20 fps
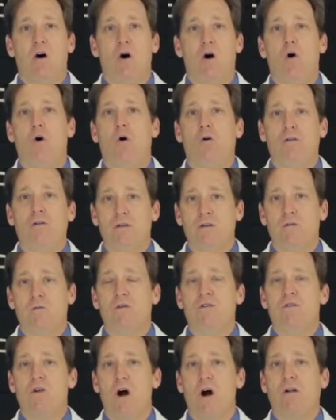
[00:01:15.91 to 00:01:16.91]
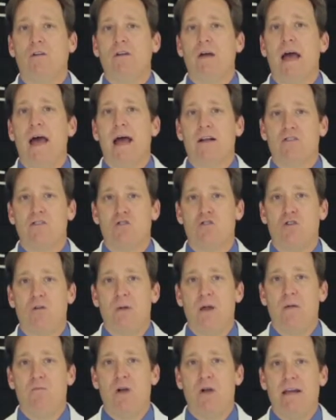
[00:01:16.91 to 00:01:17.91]
Old was called external
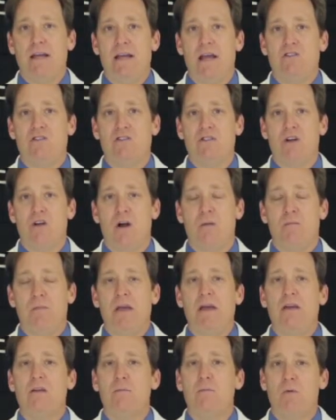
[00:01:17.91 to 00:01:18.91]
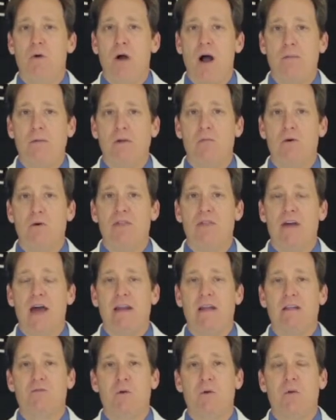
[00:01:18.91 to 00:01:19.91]
beam radiation therapy, and the problem with
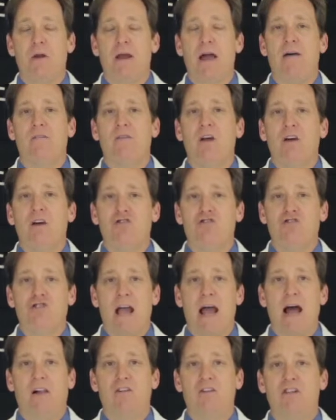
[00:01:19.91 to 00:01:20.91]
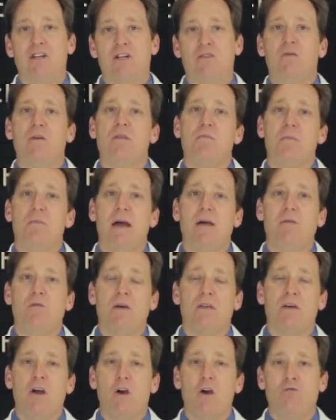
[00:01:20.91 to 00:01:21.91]
that is we would have challenges with men
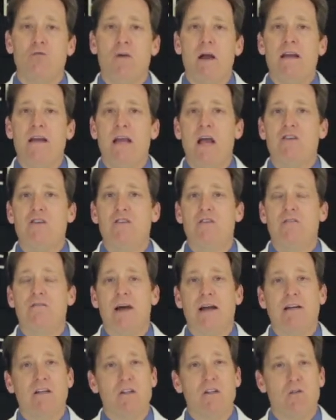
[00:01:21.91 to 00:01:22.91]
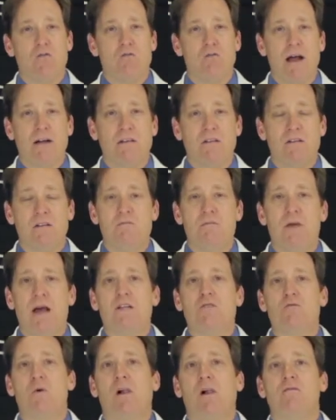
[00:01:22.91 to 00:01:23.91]
with radiation affecting the rectum
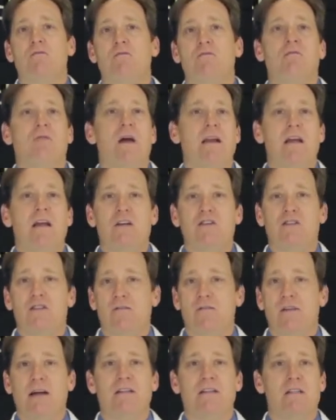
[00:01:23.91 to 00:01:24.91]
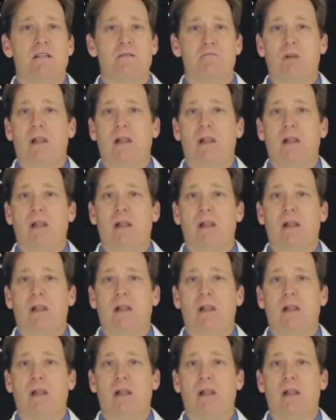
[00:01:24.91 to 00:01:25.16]
as well as radiation affecting the